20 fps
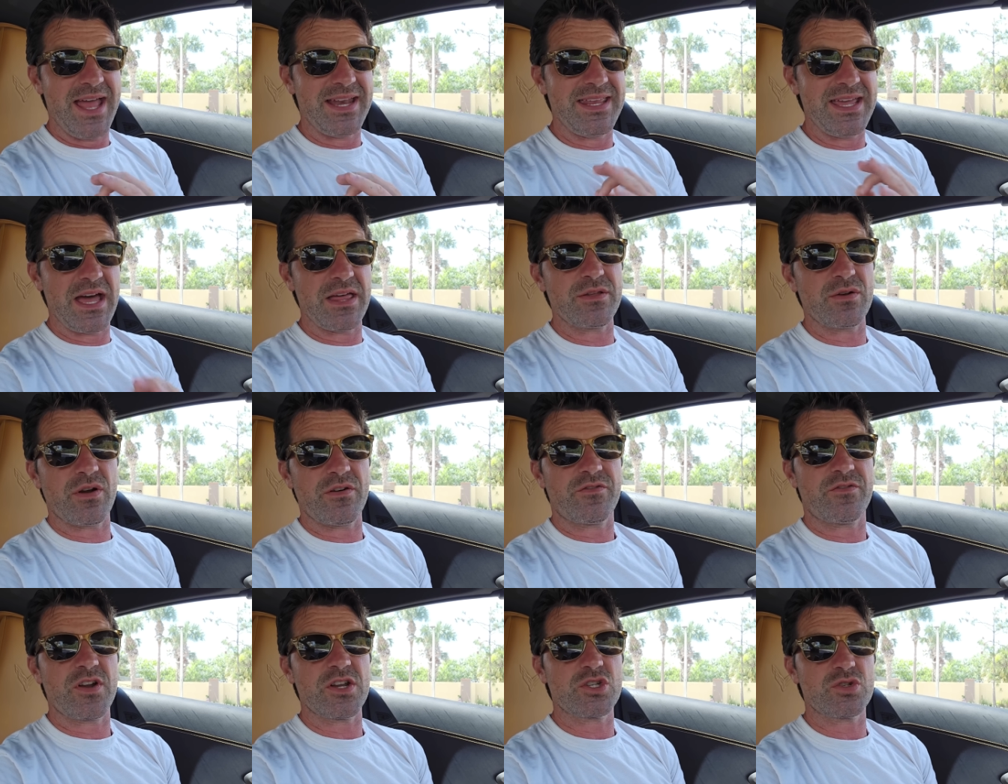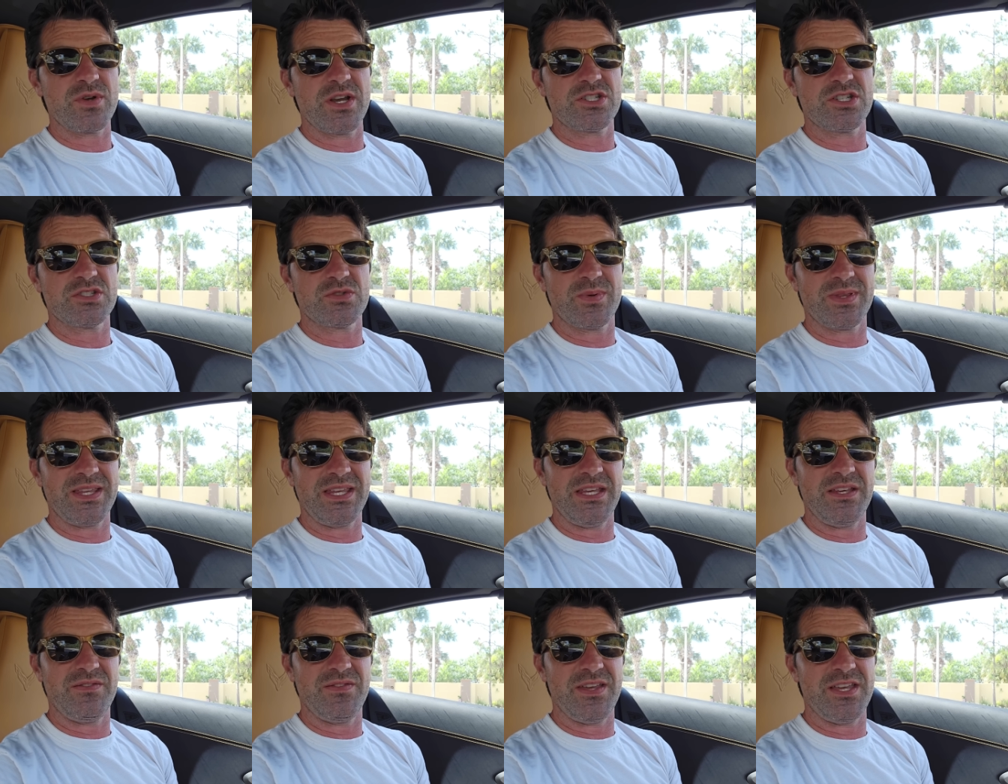And yeah, there are frustrations with
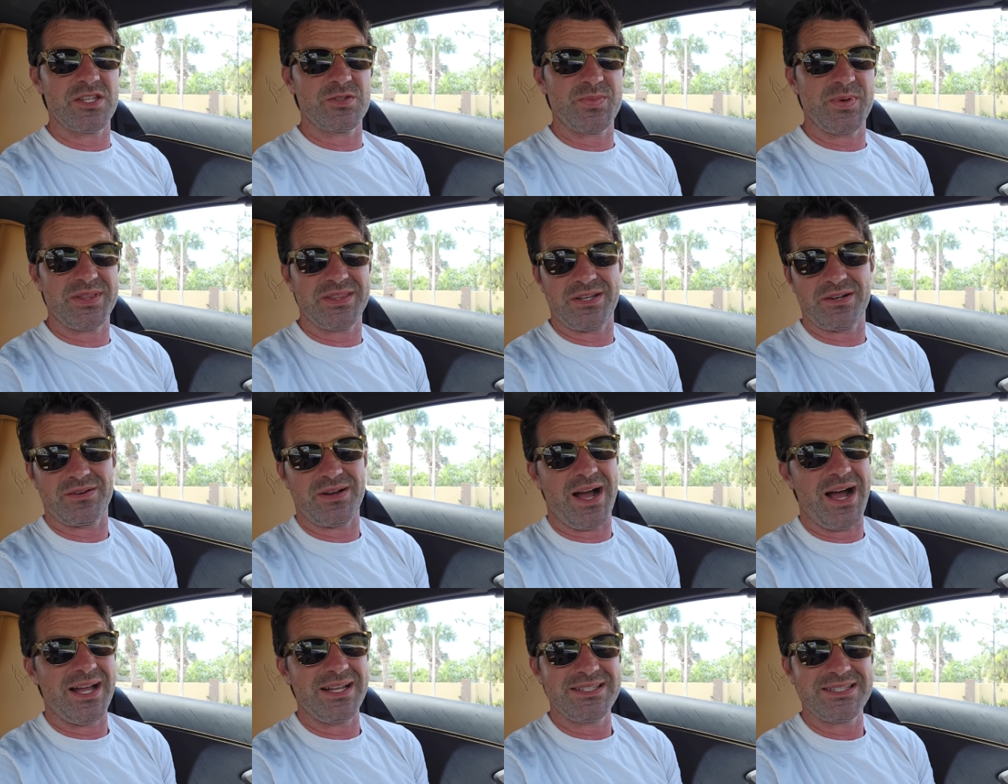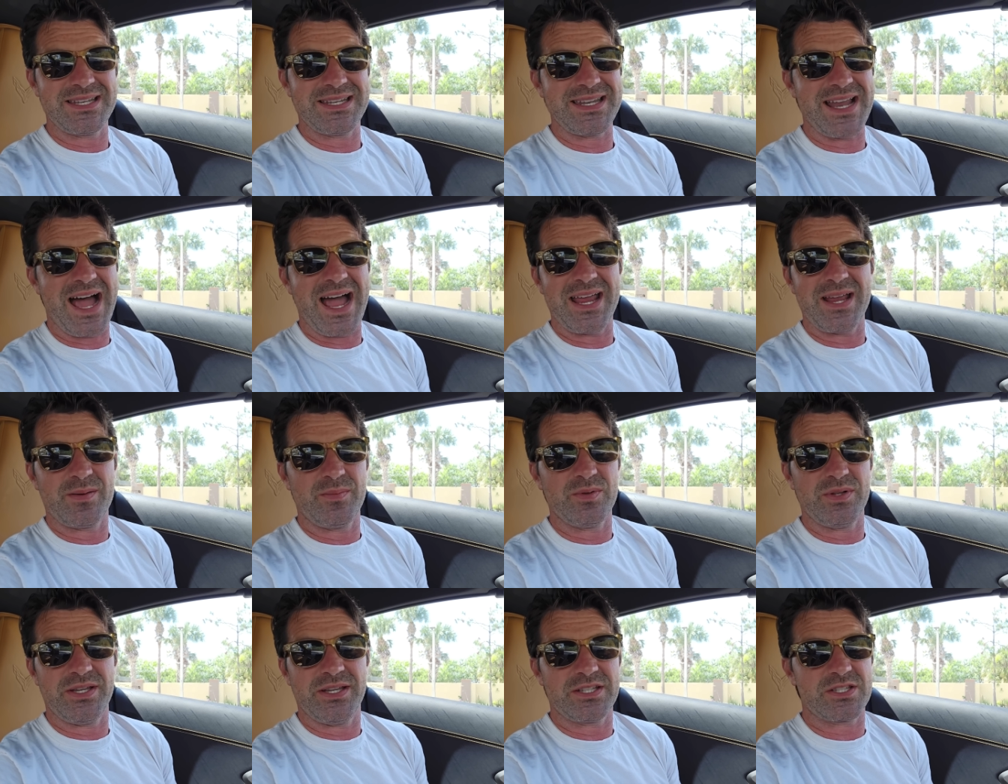EVs, but they're
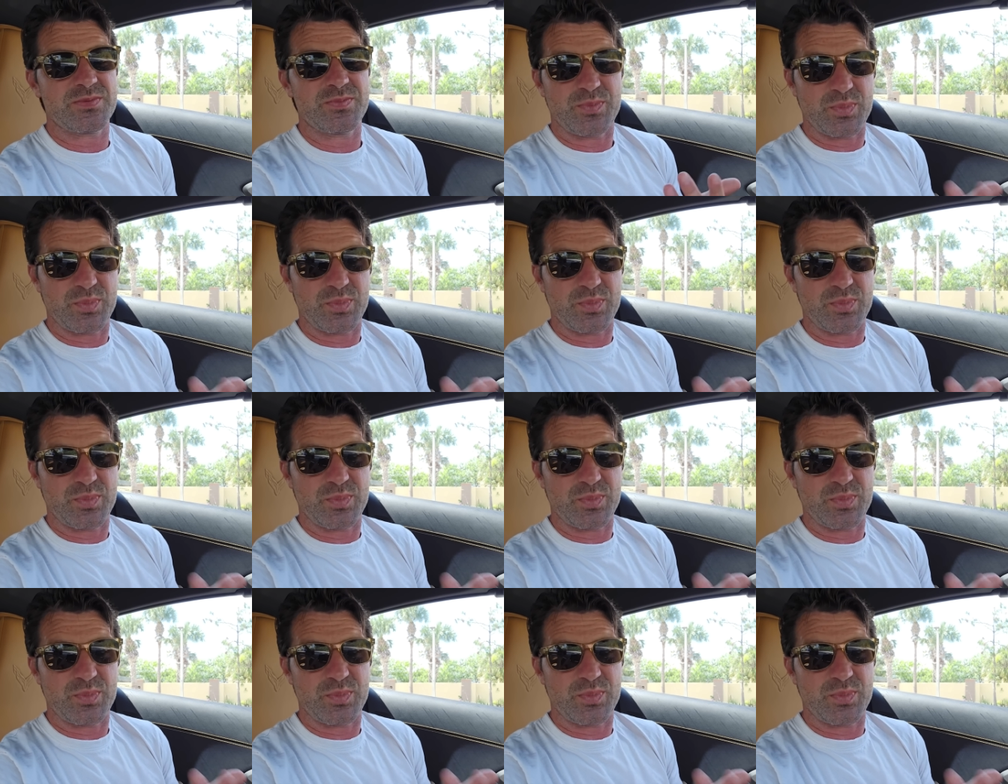undeniably its